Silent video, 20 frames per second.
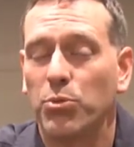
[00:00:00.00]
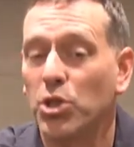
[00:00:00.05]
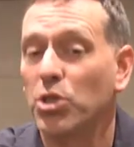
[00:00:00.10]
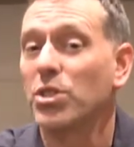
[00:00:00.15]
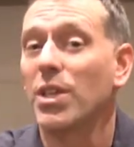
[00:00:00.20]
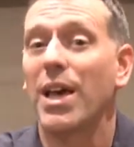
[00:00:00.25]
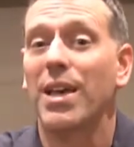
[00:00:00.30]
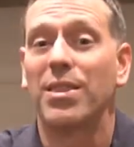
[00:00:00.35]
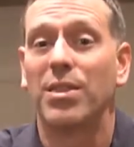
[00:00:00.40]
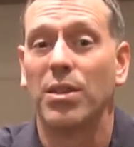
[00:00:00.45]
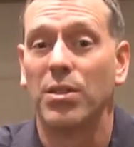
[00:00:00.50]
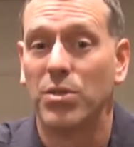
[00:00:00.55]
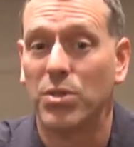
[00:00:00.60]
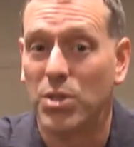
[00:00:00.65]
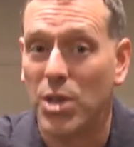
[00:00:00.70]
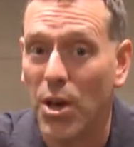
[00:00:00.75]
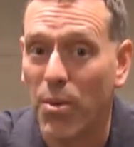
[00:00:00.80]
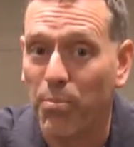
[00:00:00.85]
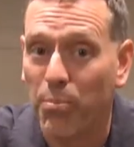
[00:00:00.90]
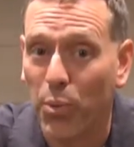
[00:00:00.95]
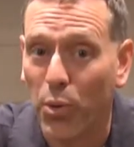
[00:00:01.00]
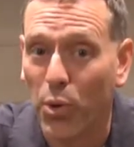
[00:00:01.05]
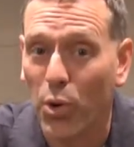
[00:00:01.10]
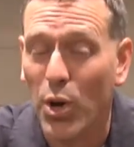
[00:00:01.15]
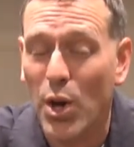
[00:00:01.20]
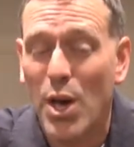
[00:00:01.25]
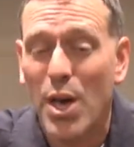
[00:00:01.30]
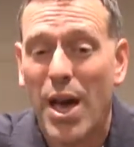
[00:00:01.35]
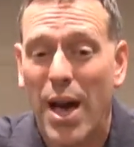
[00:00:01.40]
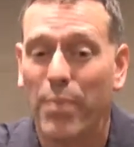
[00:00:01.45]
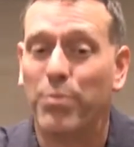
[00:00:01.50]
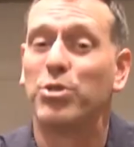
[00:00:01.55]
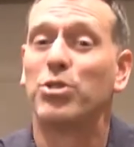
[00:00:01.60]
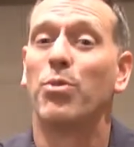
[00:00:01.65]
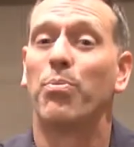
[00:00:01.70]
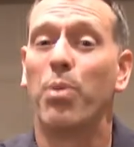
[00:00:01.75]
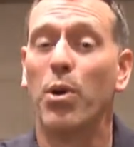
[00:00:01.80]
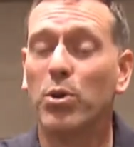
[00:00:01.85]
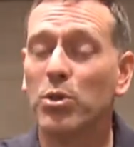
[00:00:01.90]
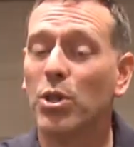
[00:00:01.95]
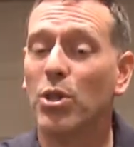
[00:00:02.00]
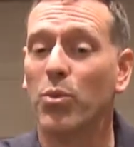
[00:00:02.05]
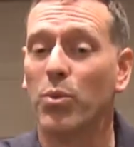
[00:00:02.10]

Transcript: Just like the temple, I'm supposing